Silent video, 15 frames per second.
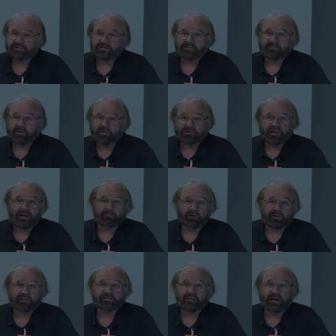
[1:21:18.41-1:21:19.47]
system. And the
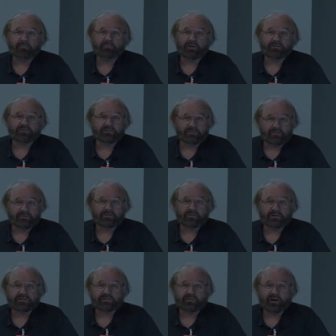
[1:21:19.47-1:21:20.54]
Japanese government,
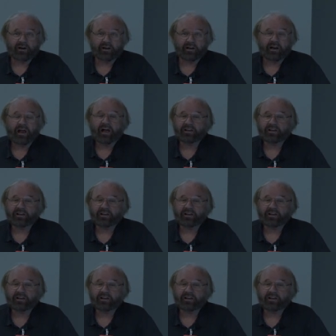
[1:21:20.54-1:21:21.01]
to its credit,